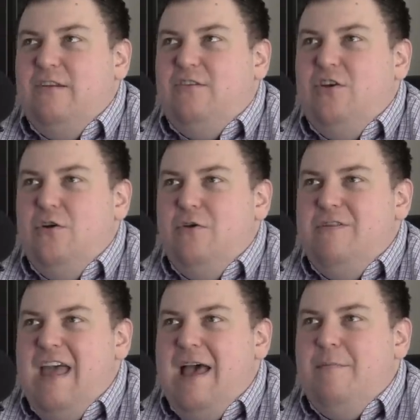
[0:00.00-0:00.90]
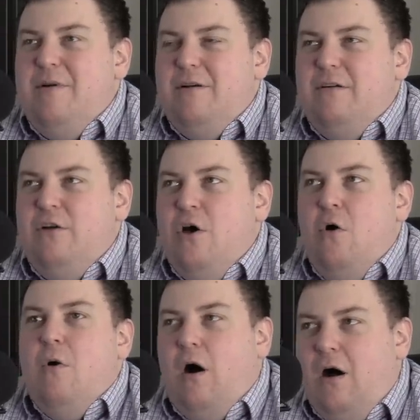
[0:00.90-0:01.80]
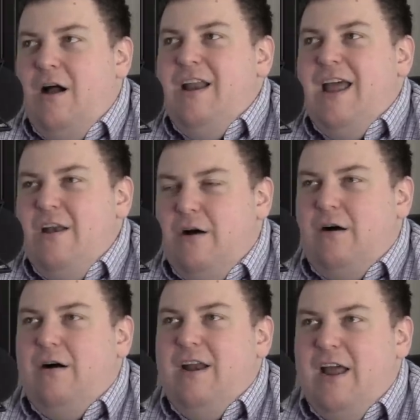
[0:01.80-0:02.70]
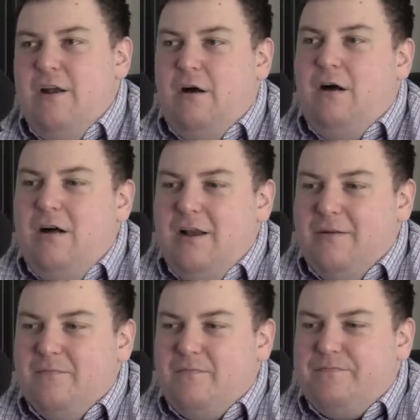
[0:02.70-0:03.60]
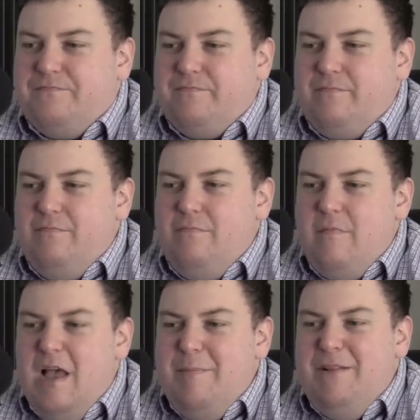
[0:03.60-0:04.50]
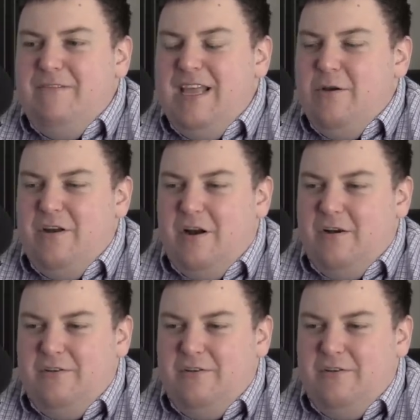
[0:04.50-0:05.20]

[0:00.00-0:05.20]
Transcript: to them go on and on and on. I mean, Leonardo